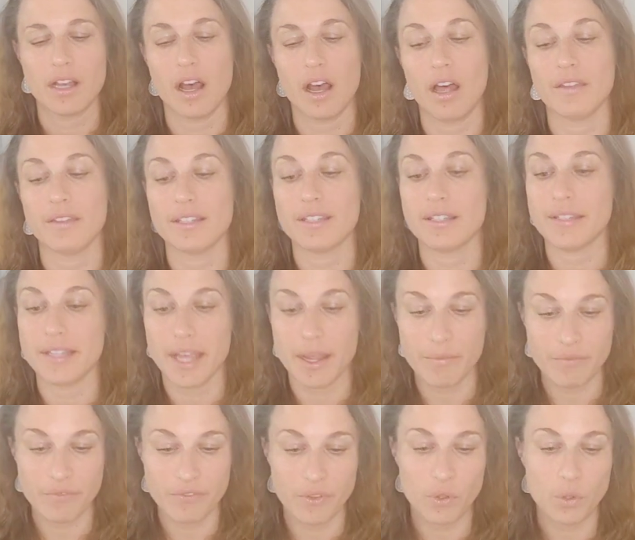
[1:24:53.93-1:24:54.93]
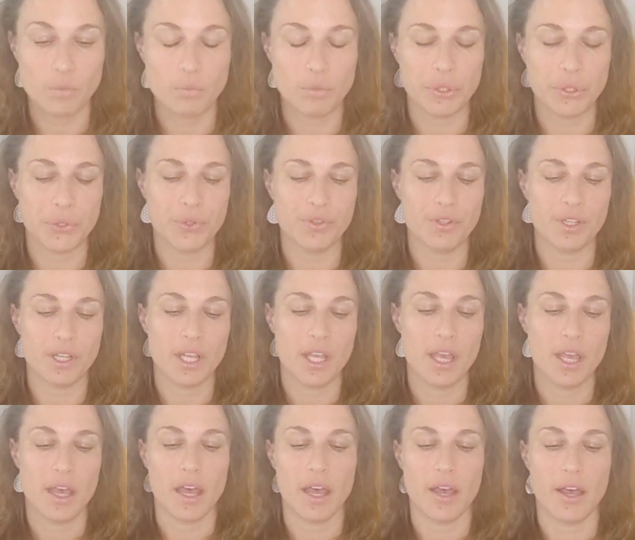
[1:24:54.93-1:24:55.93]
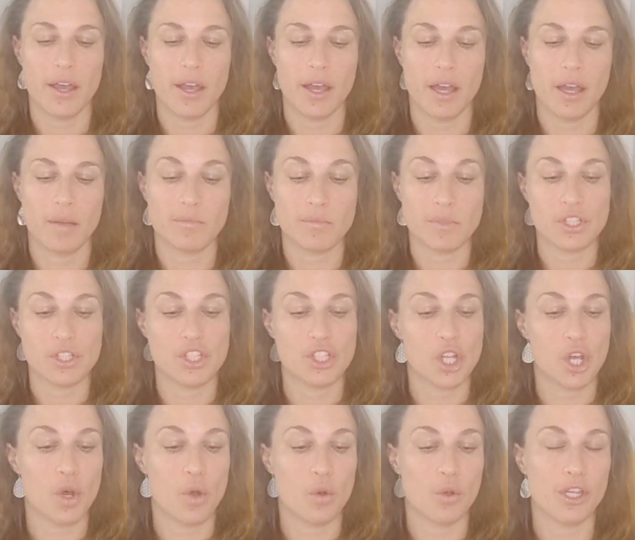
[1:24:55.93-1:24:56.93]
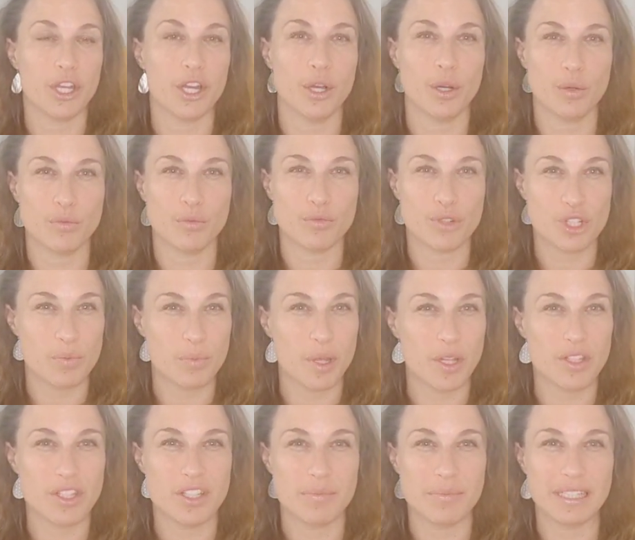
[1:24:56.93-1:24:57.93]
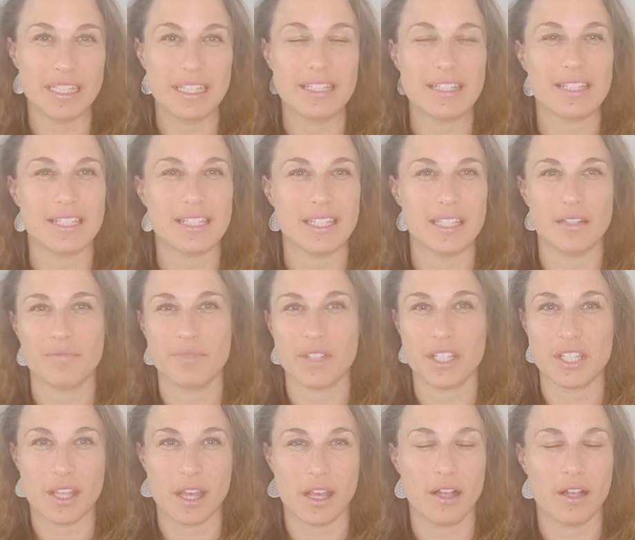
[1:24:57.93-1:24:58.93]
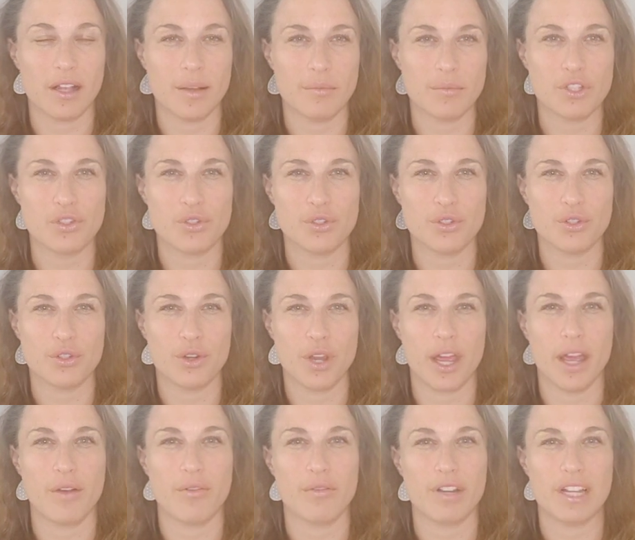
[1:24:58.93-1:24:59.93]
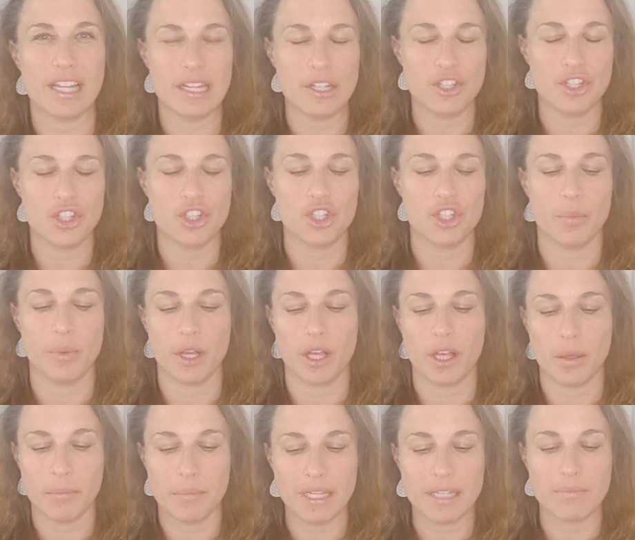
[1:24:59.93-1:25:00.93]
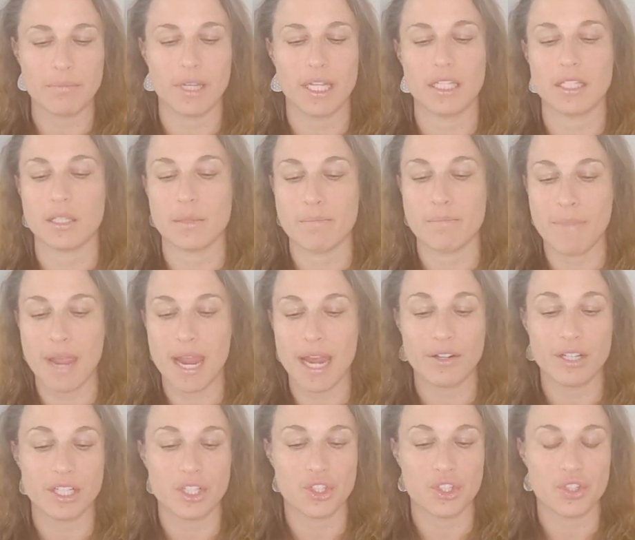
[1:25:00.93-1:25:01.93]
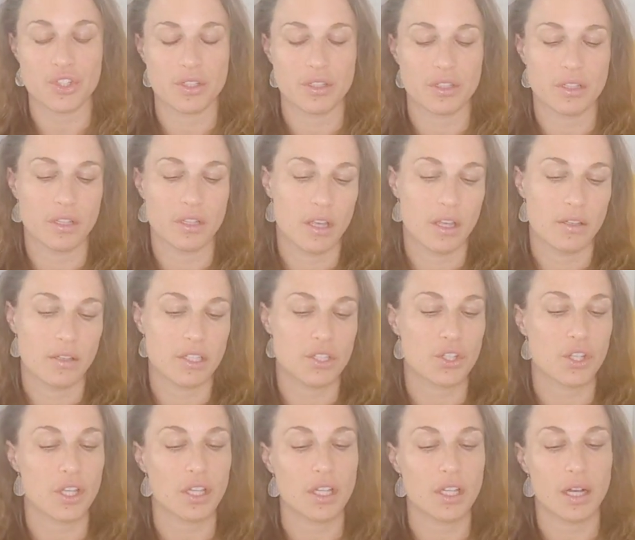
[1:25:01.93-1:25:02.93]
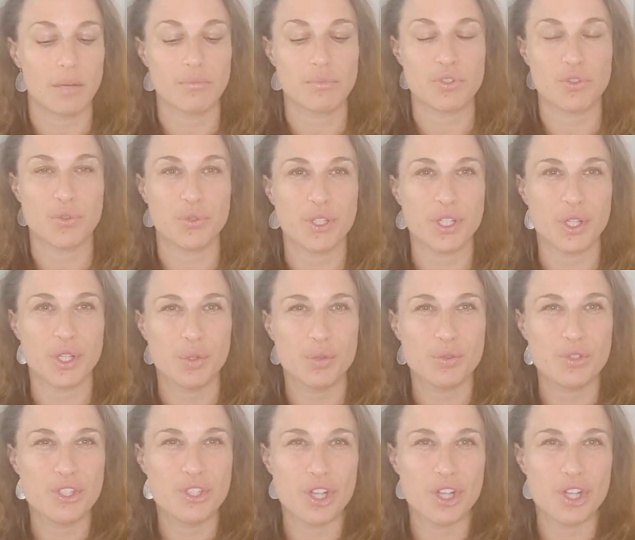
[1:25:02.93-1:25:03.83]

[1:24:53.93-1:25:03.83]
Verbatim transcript: on the same full moon. Um, so, you know, responsibility. This can come through a relationship, a commitment, a marriage. This can come through a new